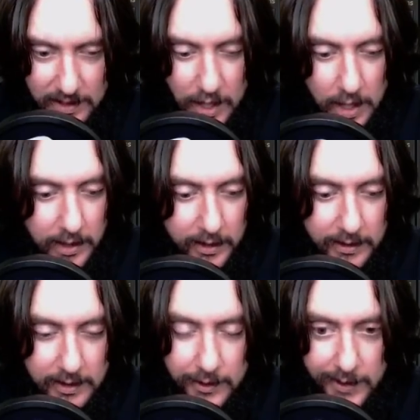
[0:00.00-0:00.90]
is
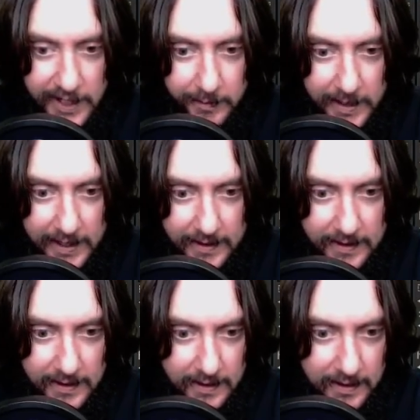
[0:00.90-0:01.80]
longer, 30
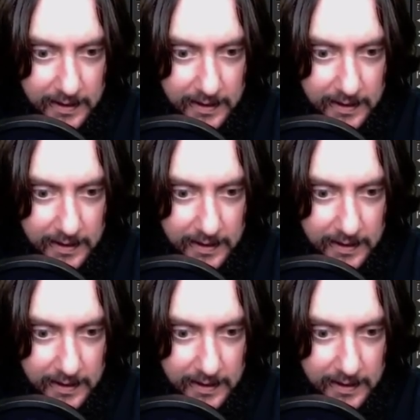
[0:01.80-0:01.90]
FPS.